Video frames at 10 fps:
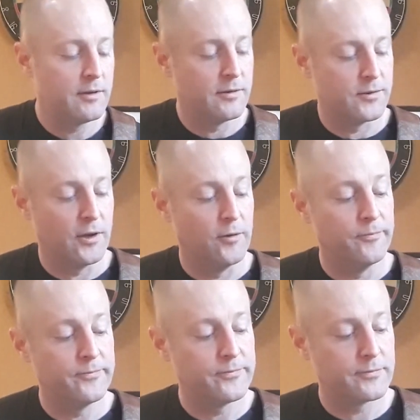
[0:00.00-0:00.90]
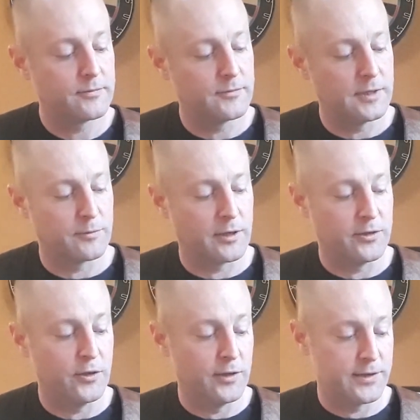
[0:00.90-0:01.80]
So we can
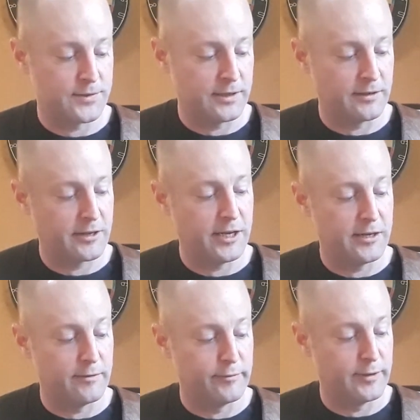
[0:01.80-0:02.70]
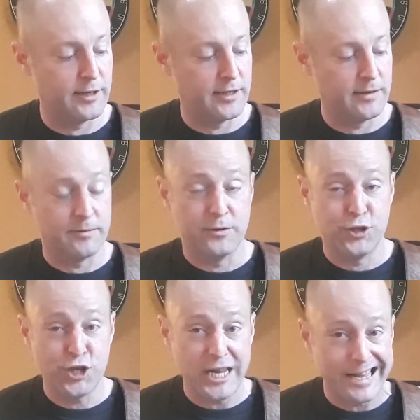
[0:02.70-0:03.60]
do this in the key of
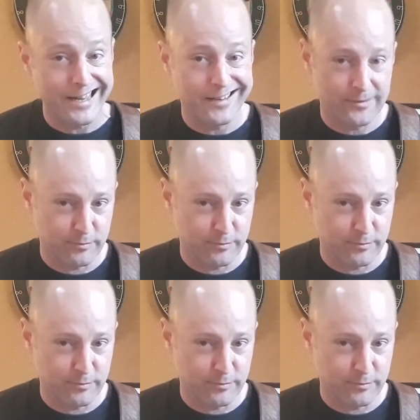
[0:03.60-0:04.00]
G